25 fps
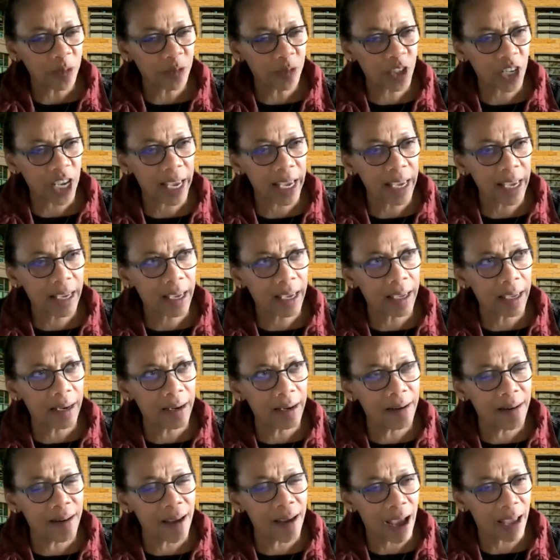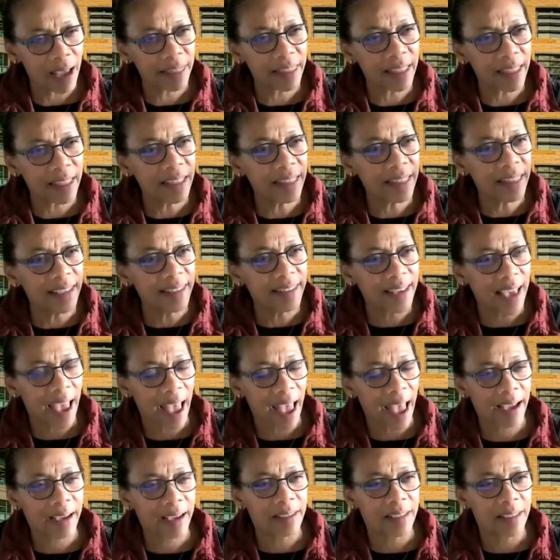taken, I think, these
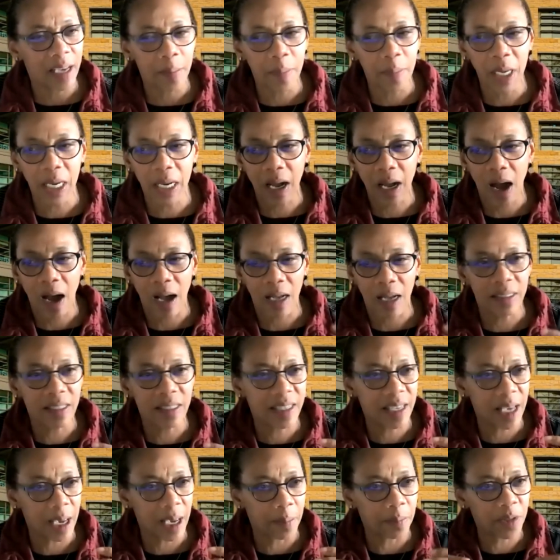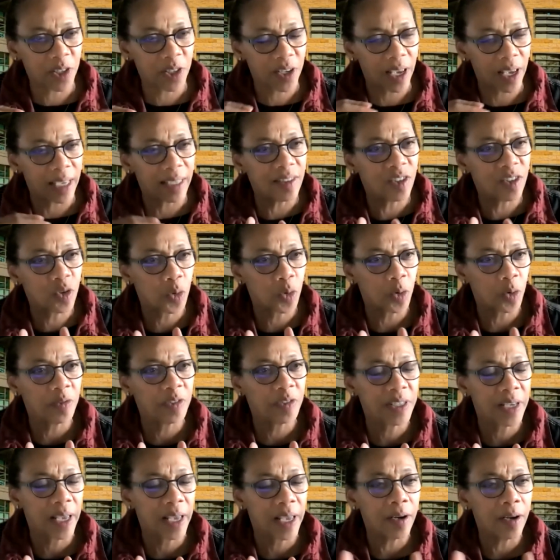academic concepts and sort of
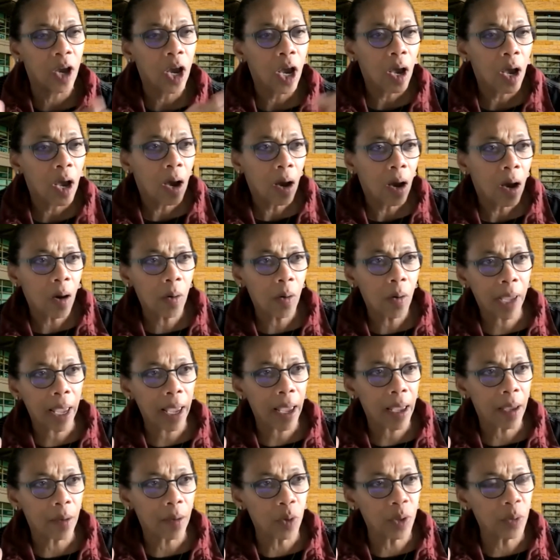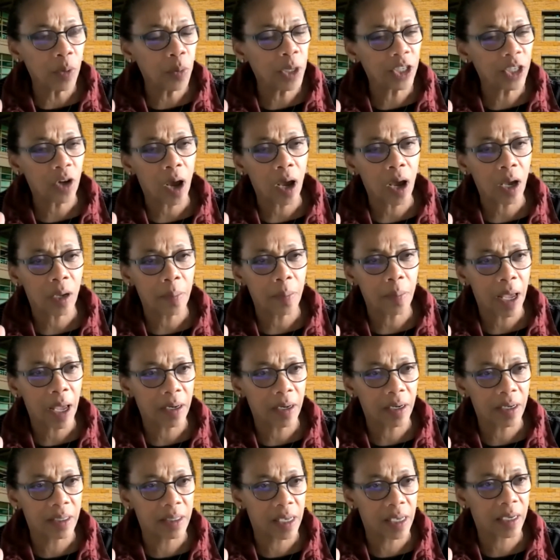said, okay, when we talk
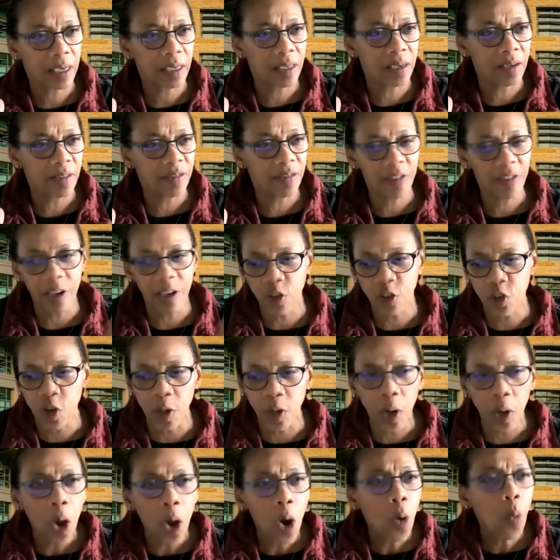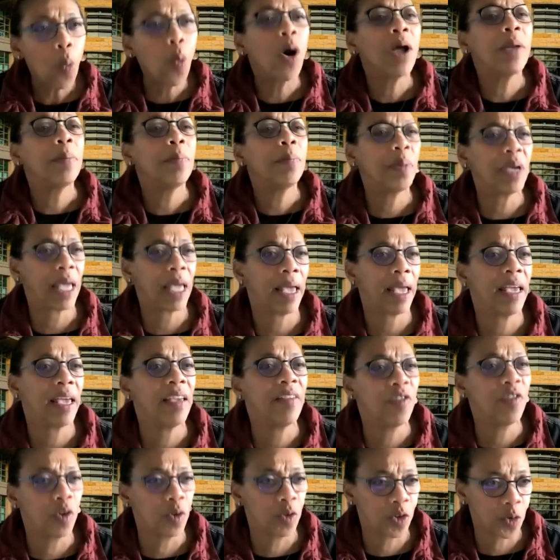about executive function, what
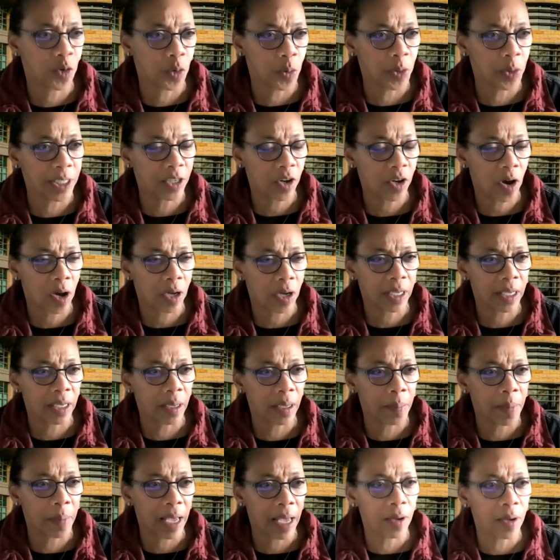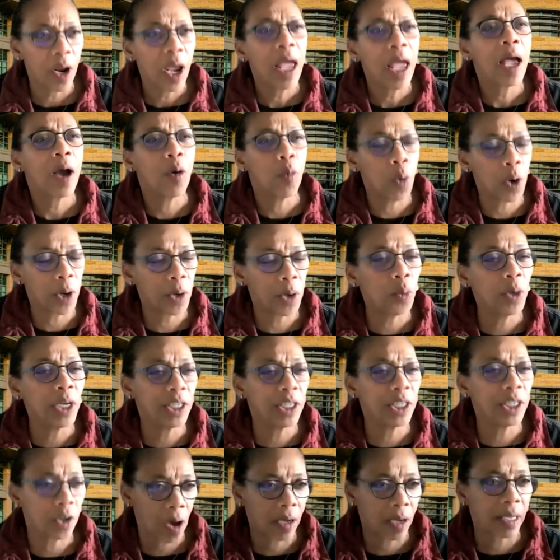behaviors are we talking about? And what are we
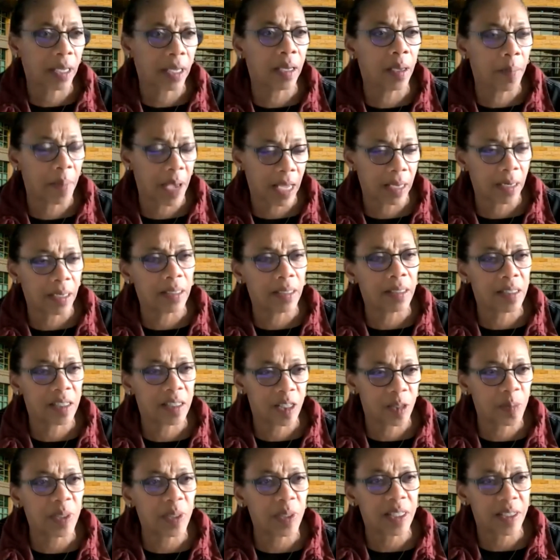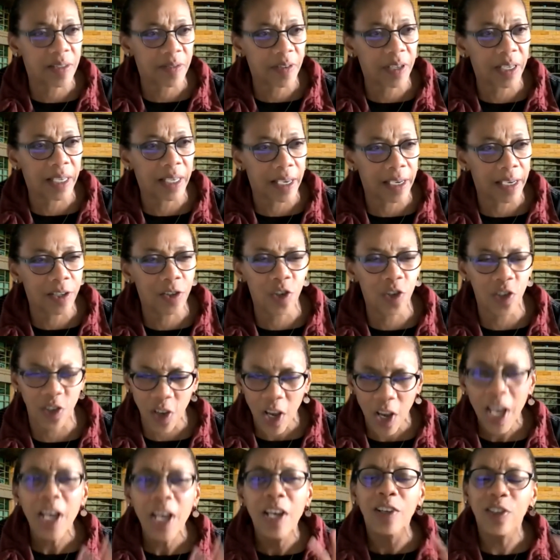talking about at specific ages?
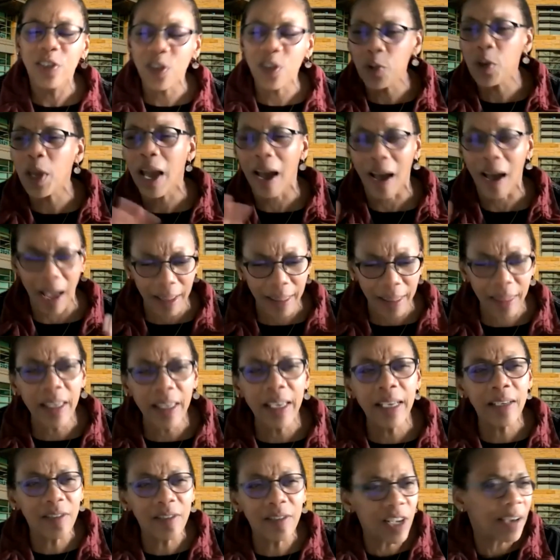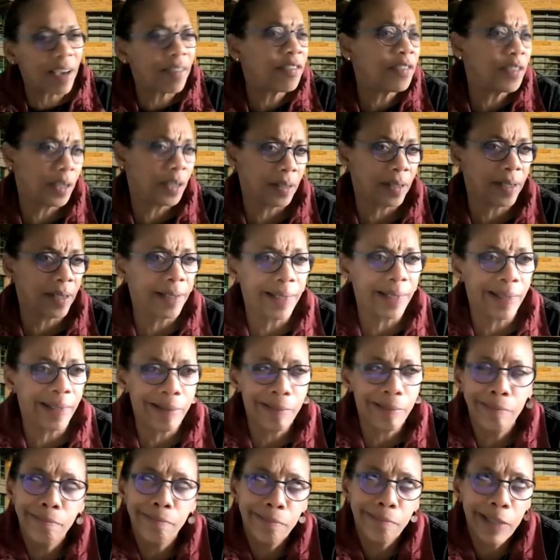So yeah, I think
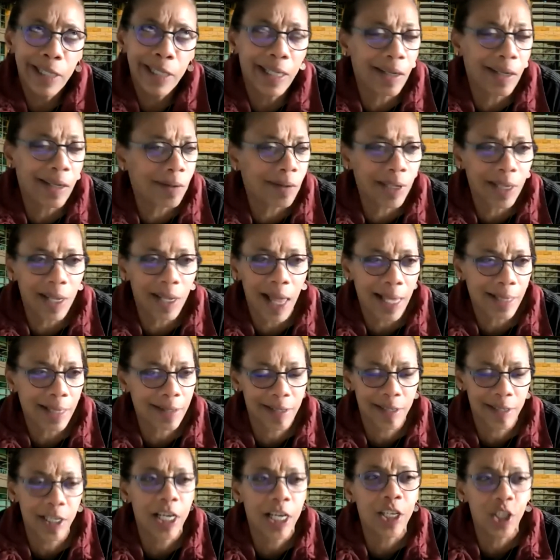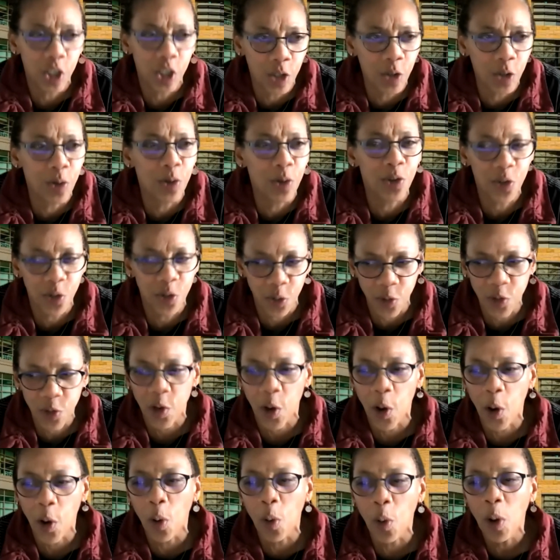definitely, in the last 10 years or
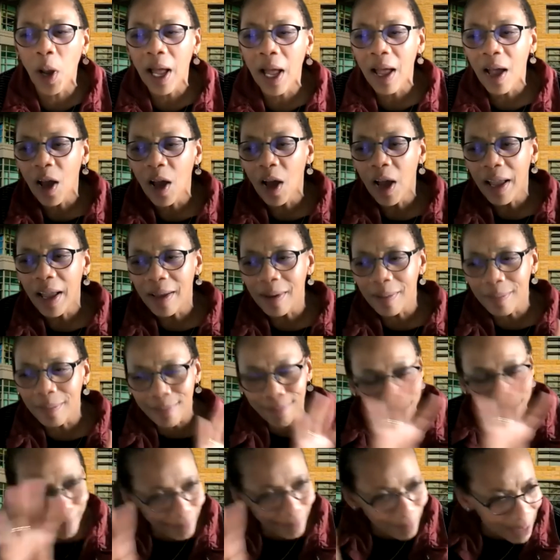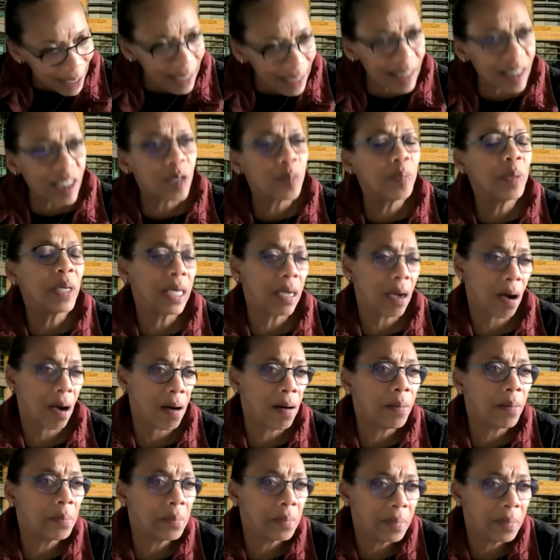so, it's become